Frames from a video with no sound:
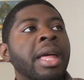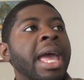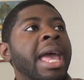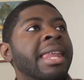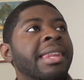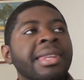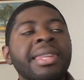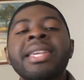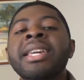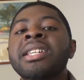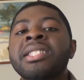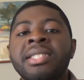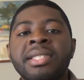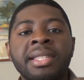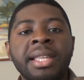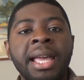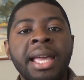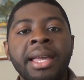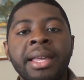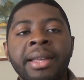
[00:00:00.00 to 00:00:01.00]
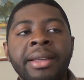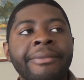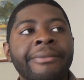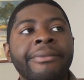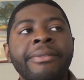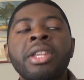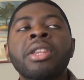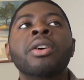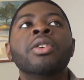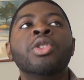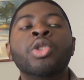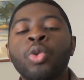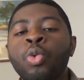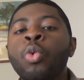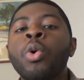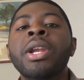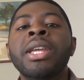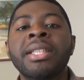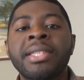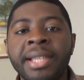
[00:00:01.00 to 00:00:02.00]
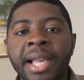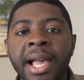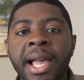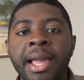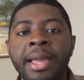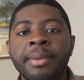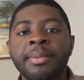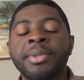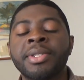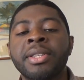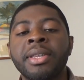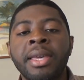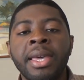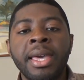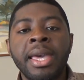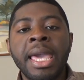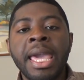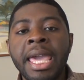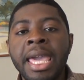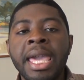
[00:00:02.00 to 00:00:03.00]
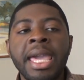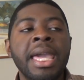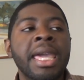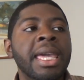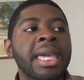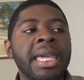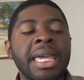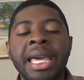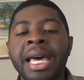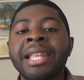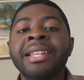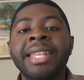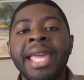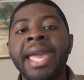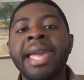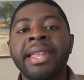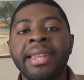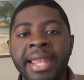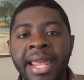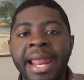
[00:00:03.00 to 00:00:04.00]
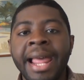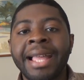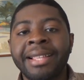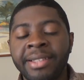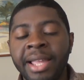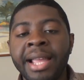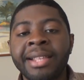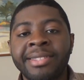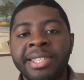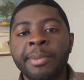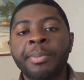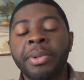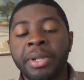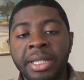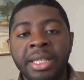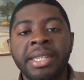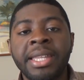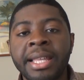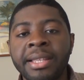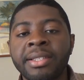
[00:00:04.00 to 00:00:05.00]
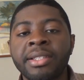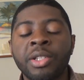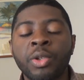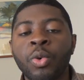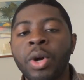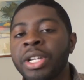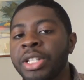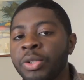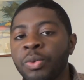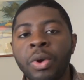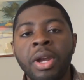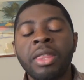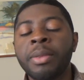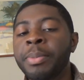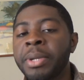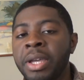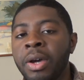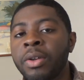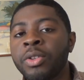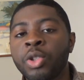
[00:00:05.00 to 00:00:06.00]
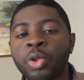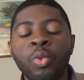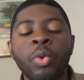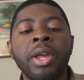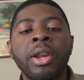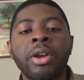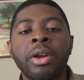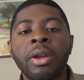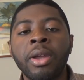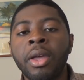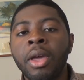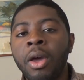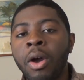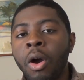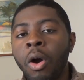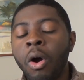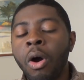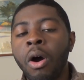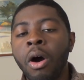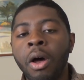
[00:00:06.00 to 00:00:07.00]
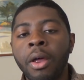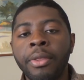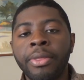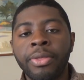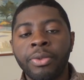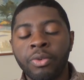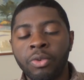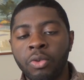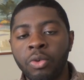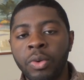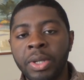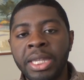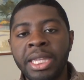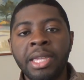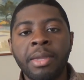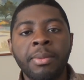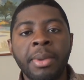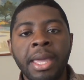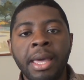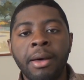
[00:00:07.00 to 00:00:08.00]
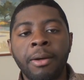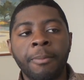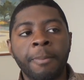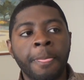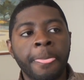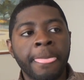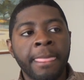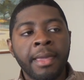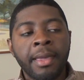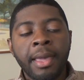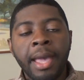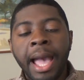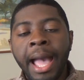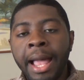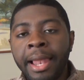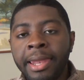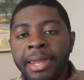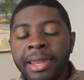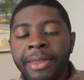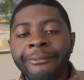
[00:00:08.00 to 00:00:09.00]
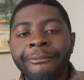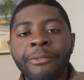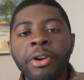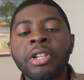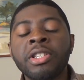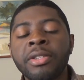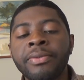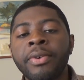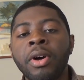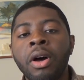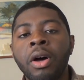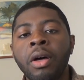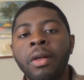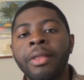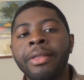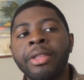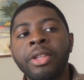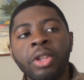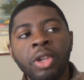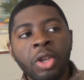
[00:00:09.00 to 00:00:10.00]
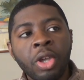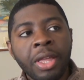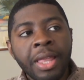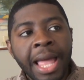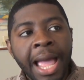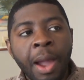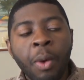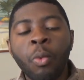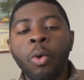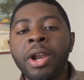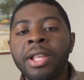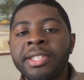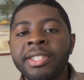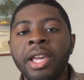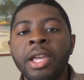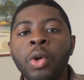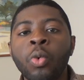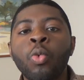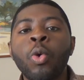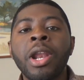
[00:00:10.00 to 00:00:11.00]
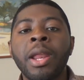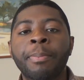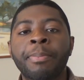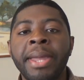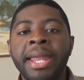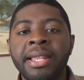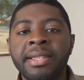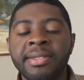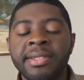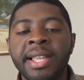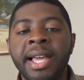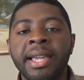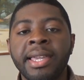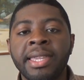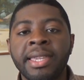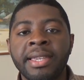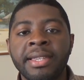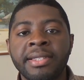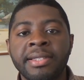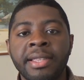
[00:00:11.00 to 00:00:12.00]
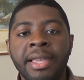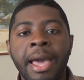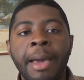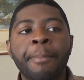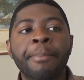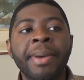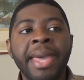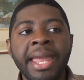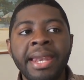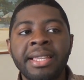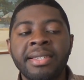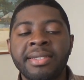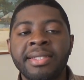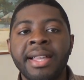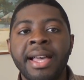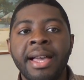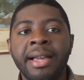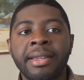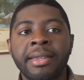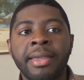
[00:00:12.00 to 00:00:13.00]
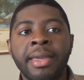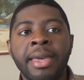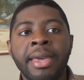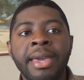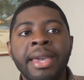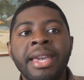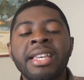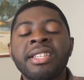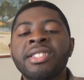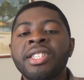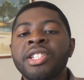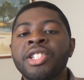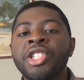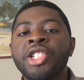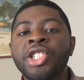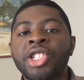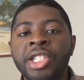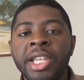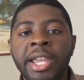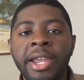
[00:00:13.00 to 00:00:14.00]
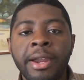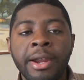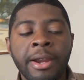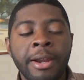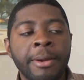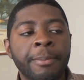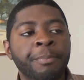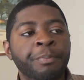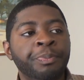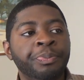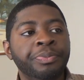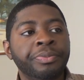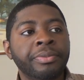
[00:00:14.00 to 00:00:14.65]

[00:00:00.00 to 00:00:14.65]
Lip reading: at least 20 times a day that I typically get this question, whether it be on Twitter or through email. First of all, I want to tell you what a penny stock is. A penny stock is a share